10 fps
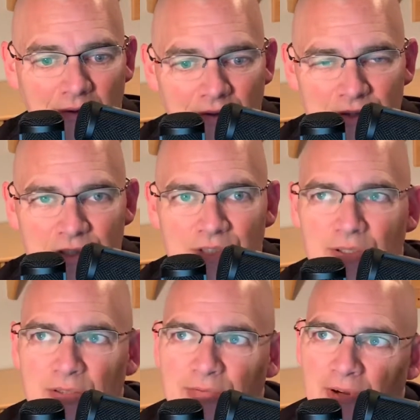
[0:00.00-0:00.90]
you
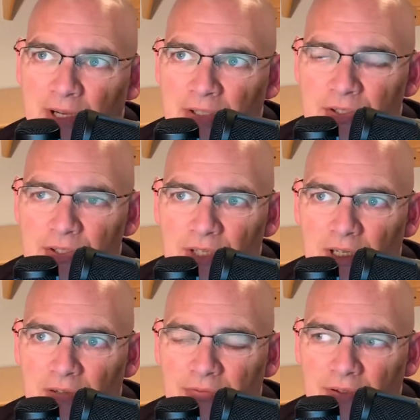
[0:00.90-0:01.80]
still find
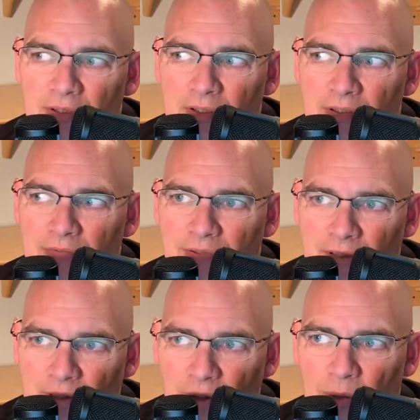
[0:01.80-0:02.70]
yourself
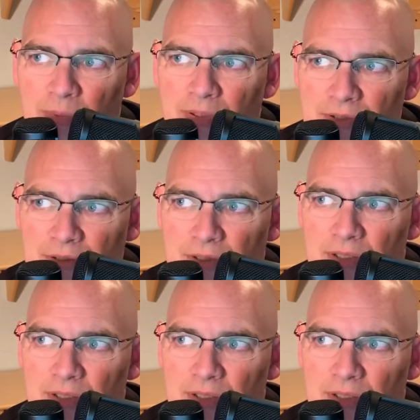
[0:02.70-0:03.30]
feeling hopeless